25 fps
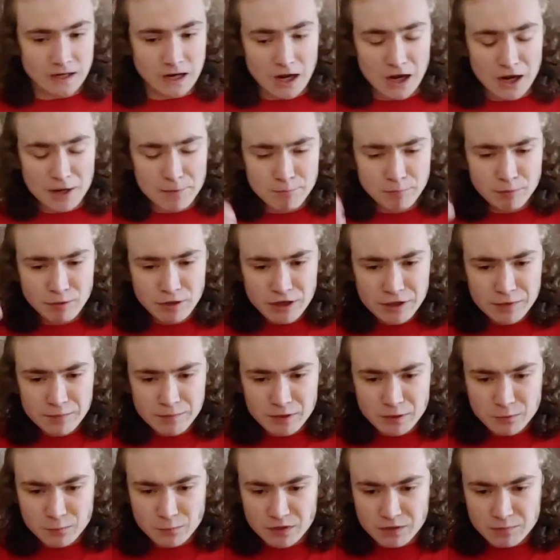I'm
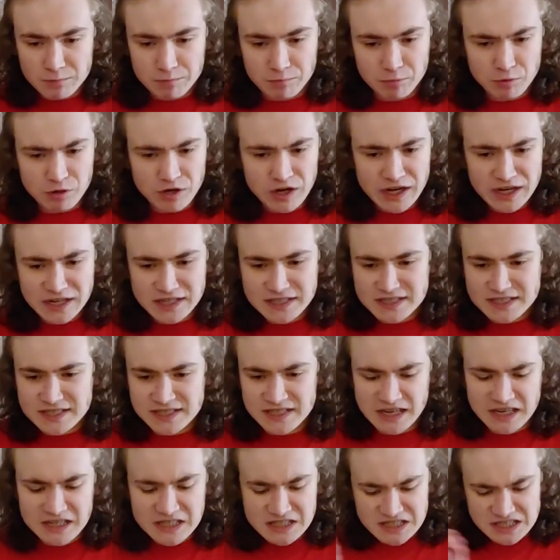brimming with
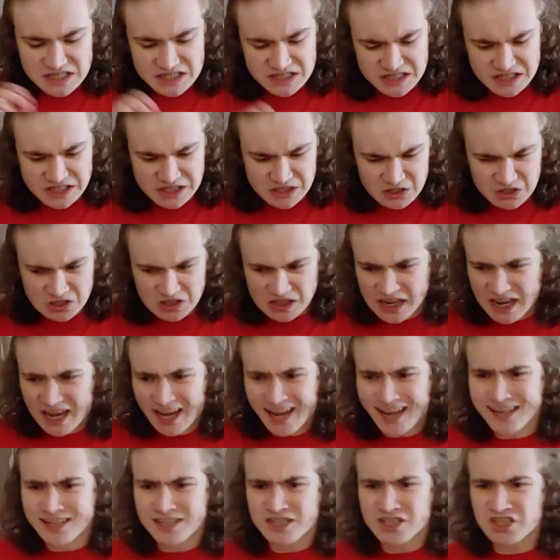brains and skill
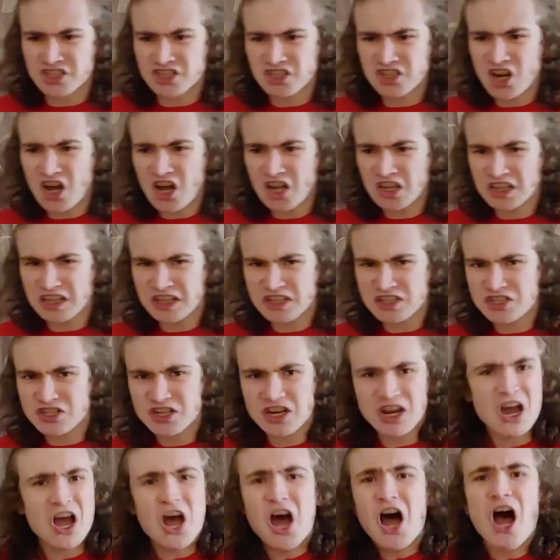and knowledge.
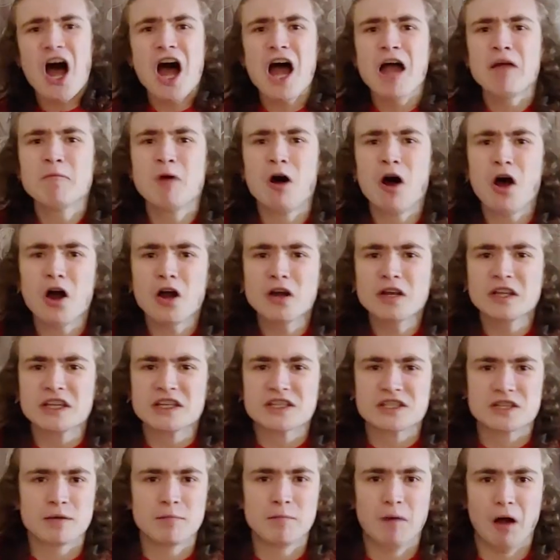I'm hardly
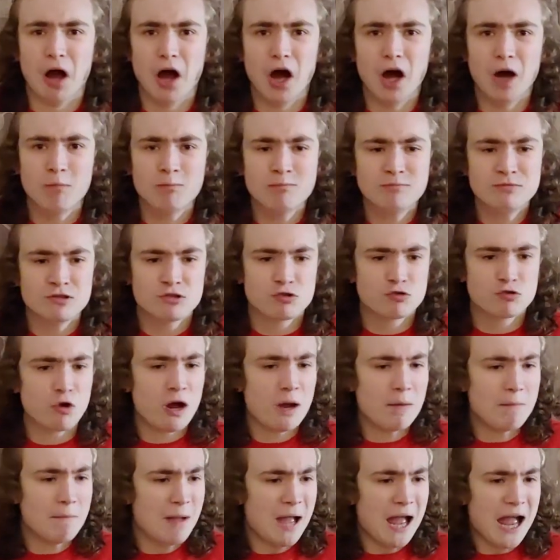some
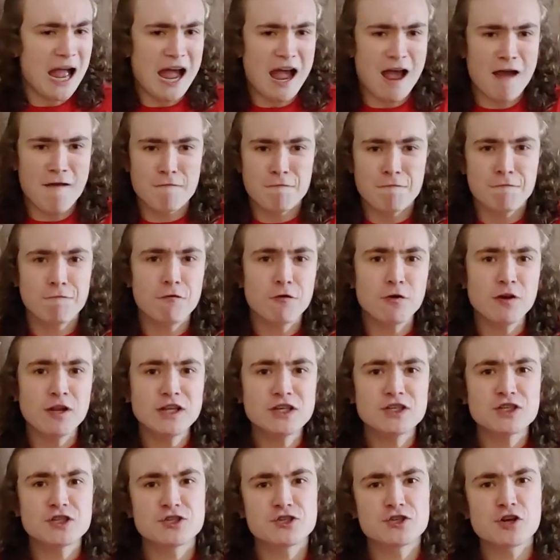humdrum
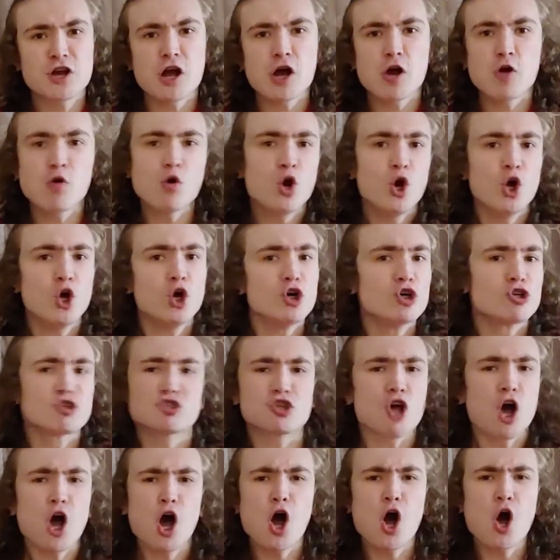average Joe,
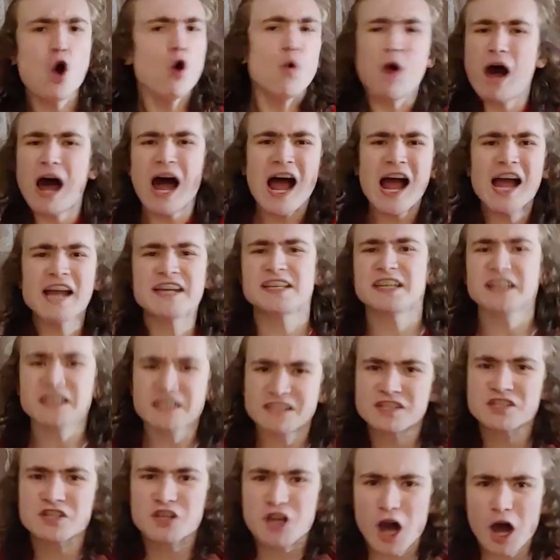so I
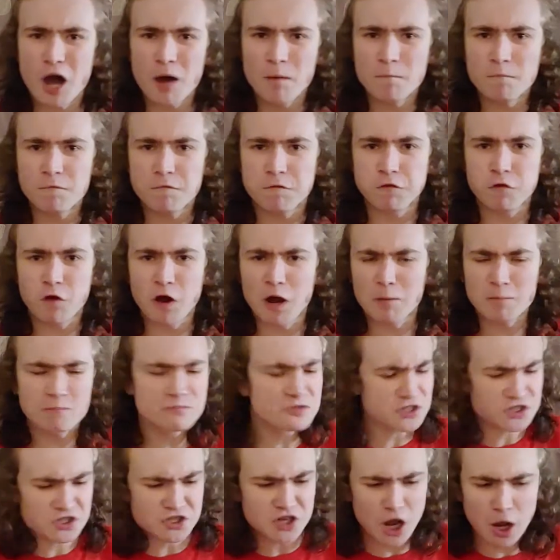didn't come from
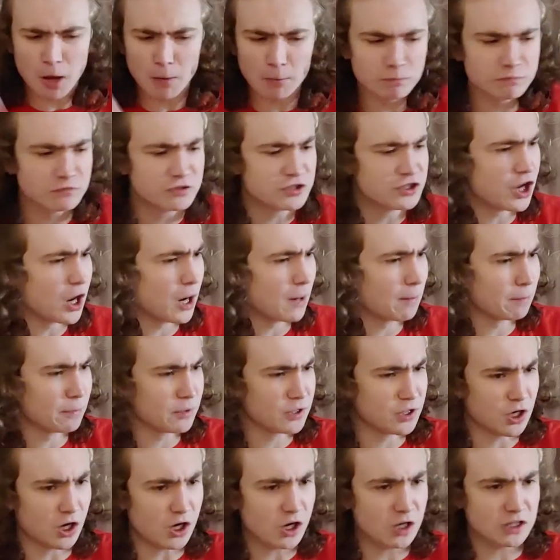some
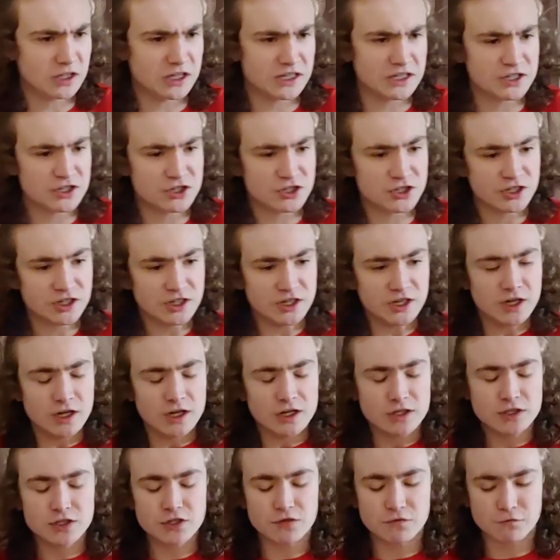dumb college.
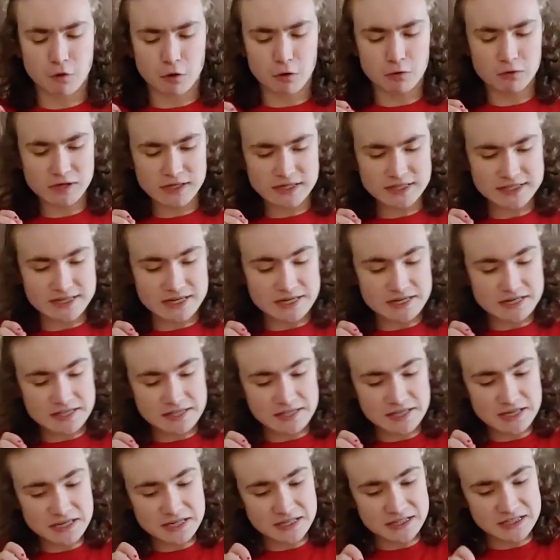Just focus and
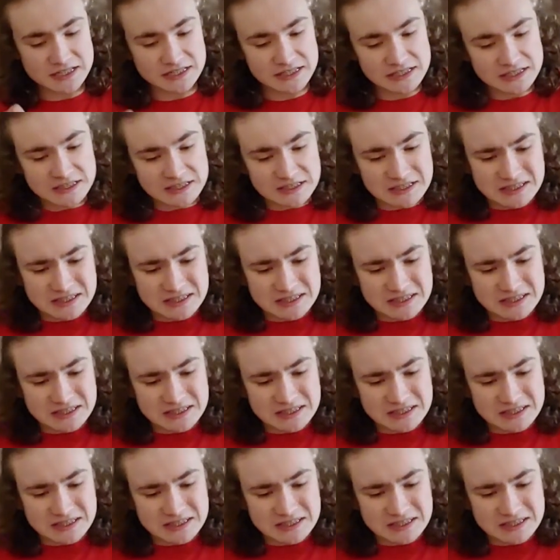think,